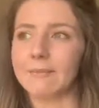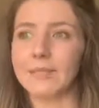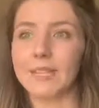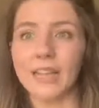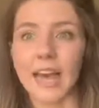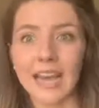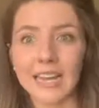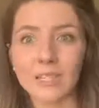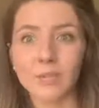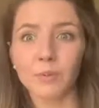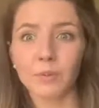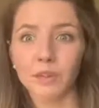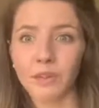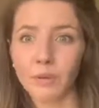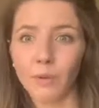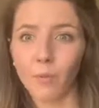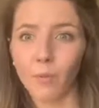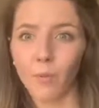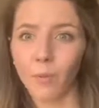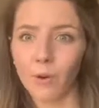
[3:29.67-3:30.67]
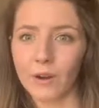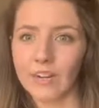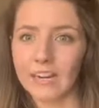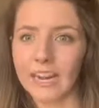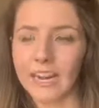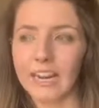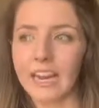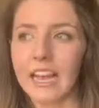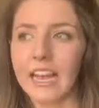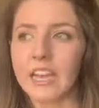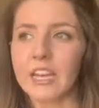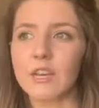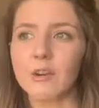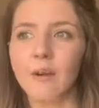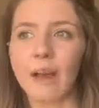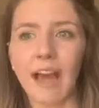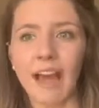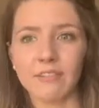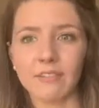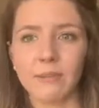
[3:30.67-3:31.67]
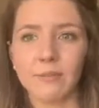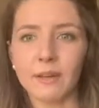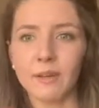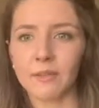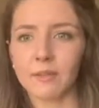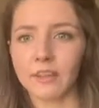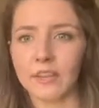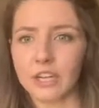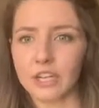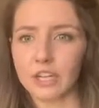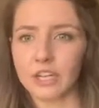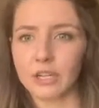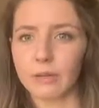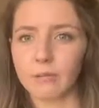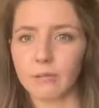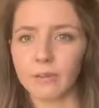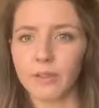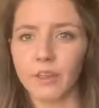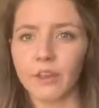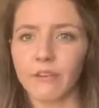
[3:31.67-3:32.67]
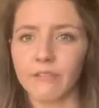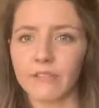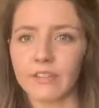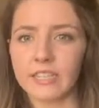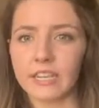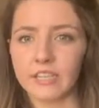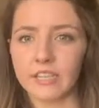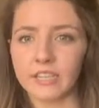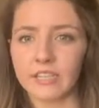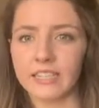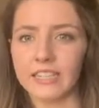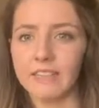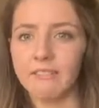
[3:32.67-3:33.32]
So that's really rewarding. You have to build relationships with your physicians.